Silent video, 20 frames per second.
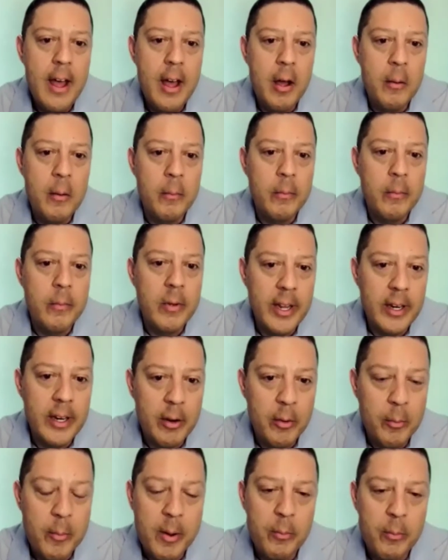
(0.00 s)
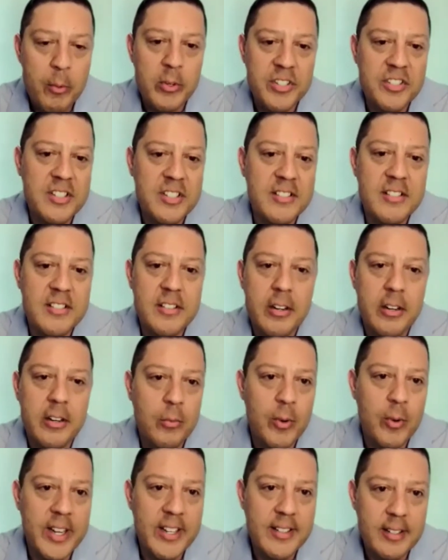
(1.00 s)
And I remember when she
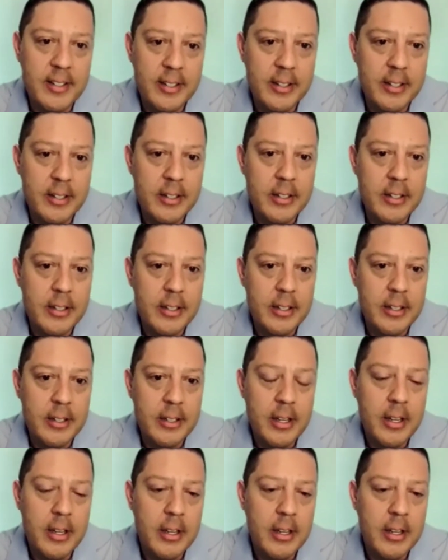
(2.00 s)
started raising the